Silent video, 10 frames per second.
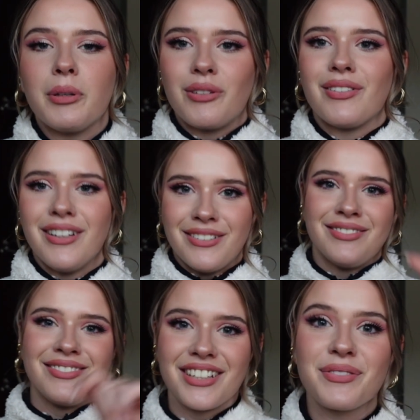mean,
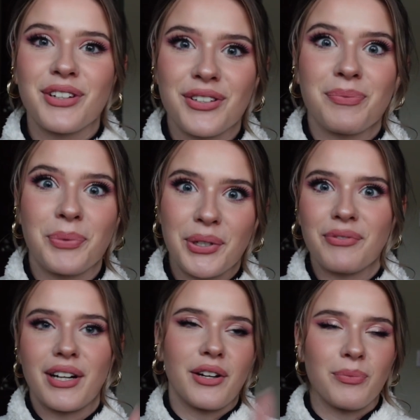this video is important
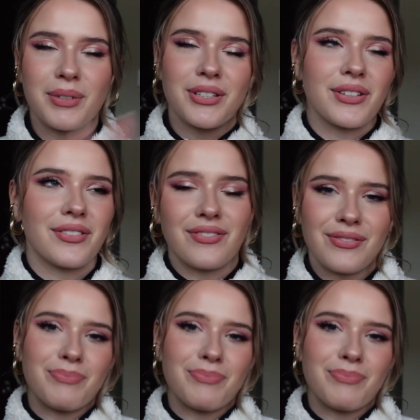right now, please don't